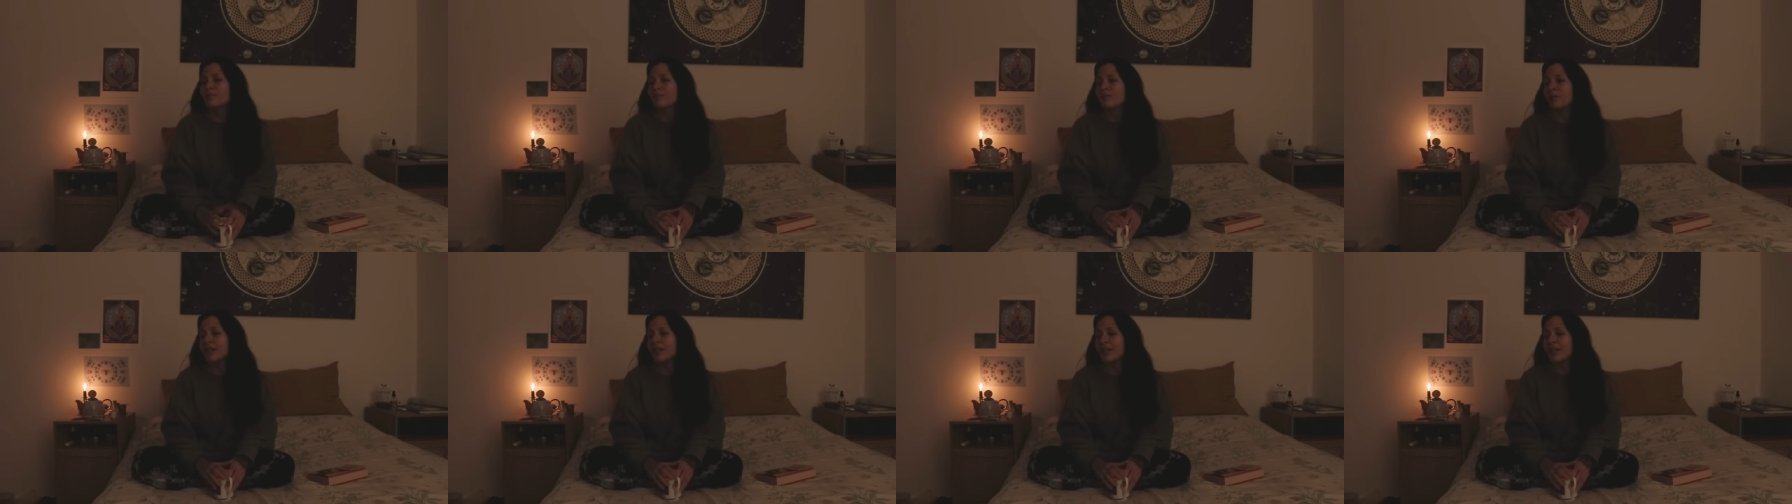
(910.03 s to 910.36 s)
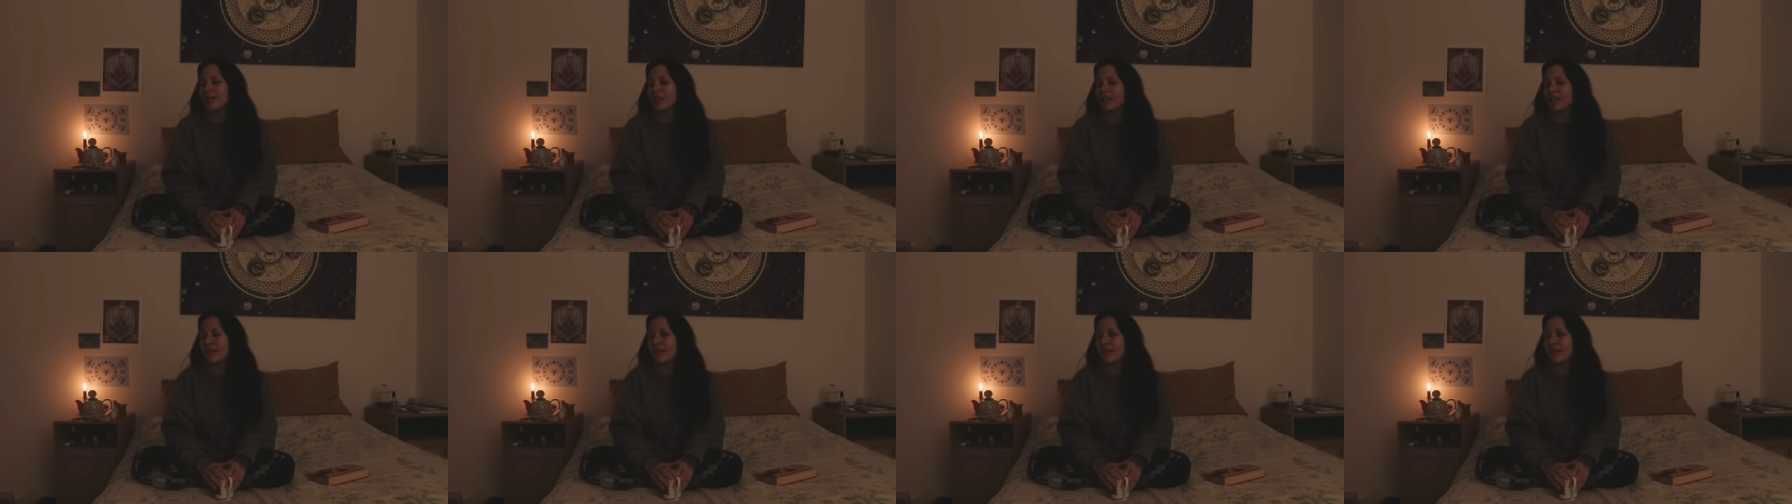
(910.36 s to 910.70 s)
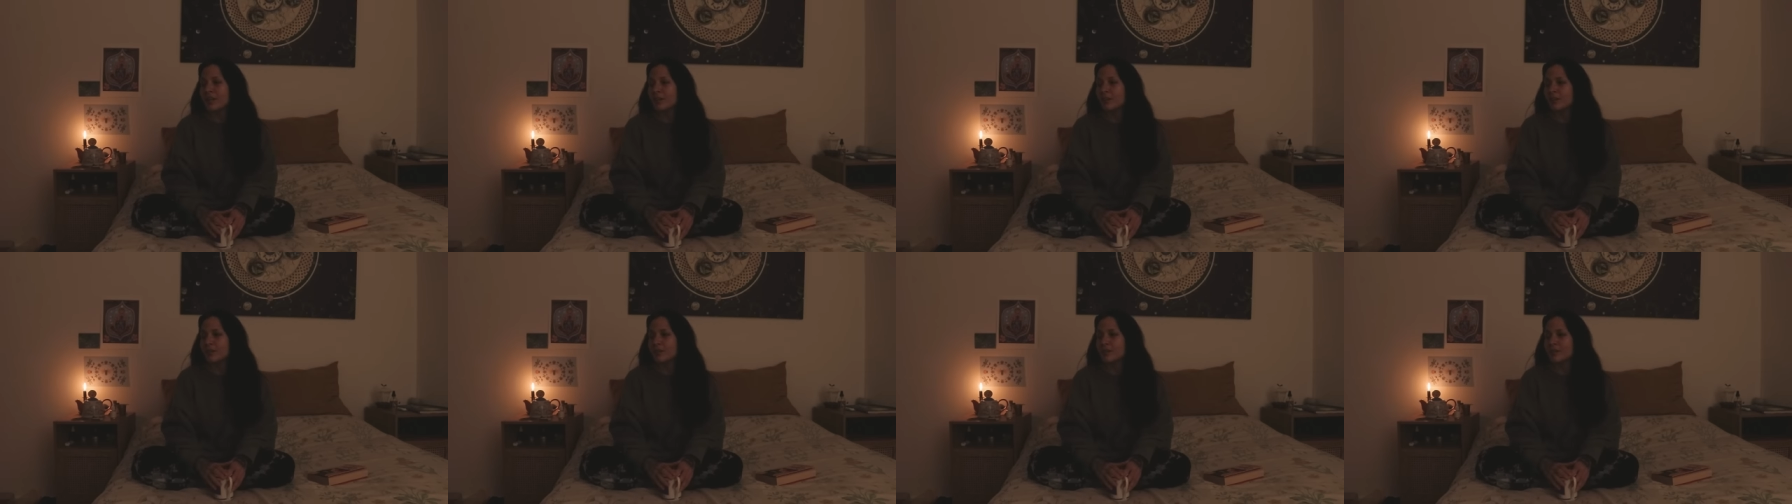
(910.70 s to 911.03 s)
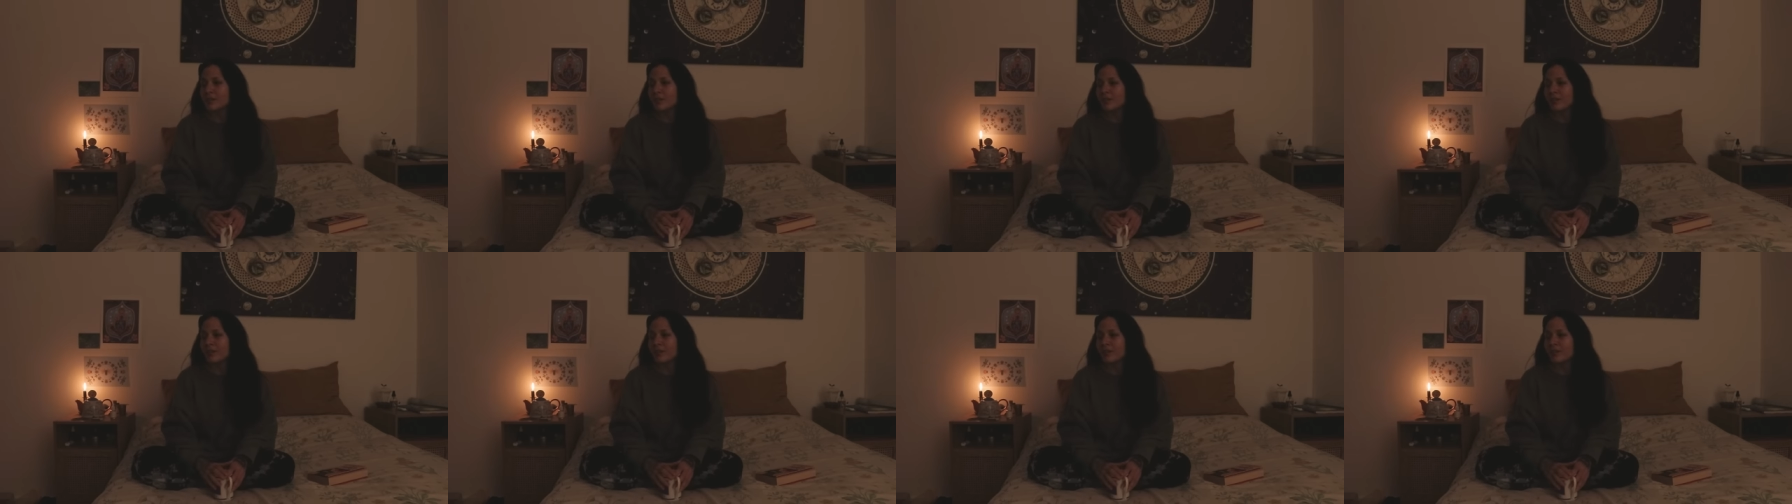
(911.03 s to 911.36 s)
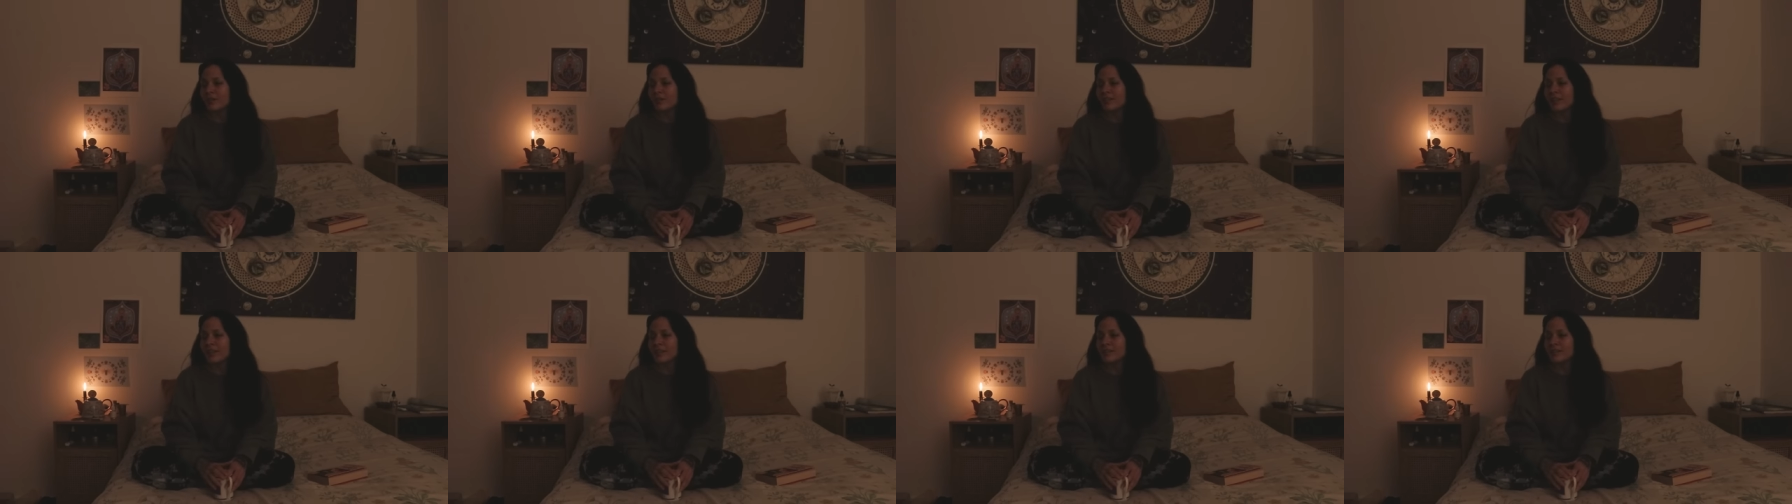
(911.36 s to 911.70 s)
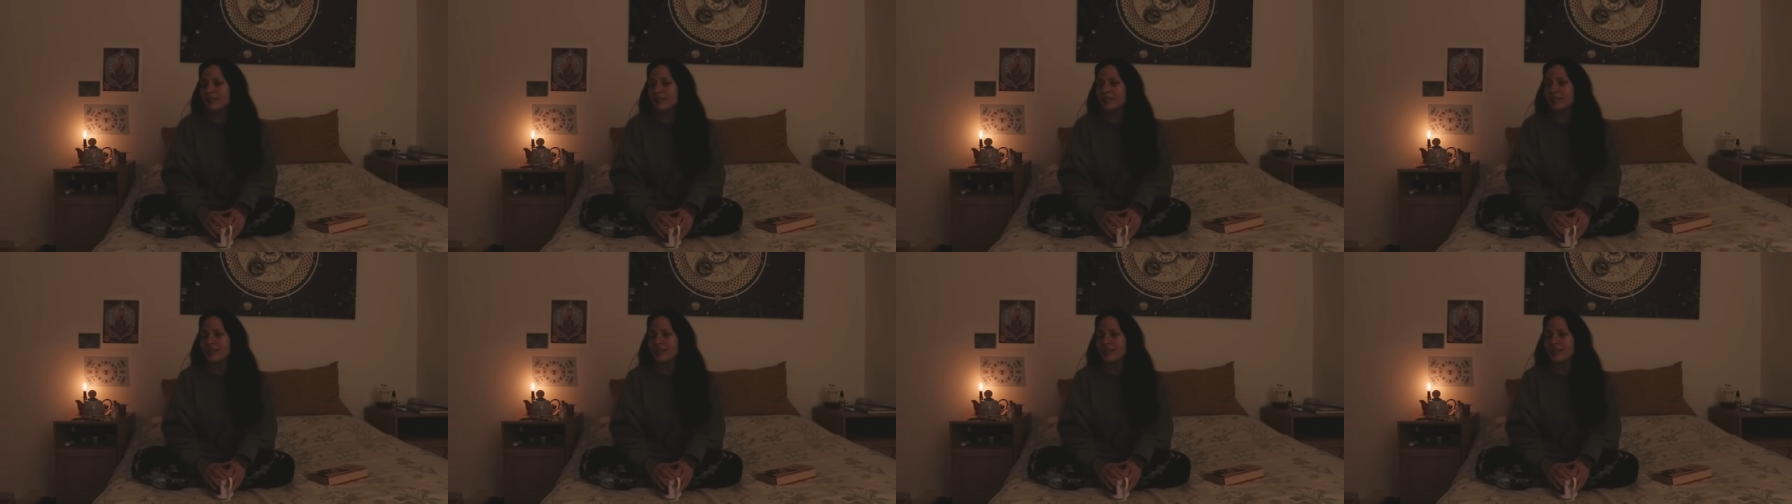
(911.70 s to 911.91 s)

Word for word: But I also feel that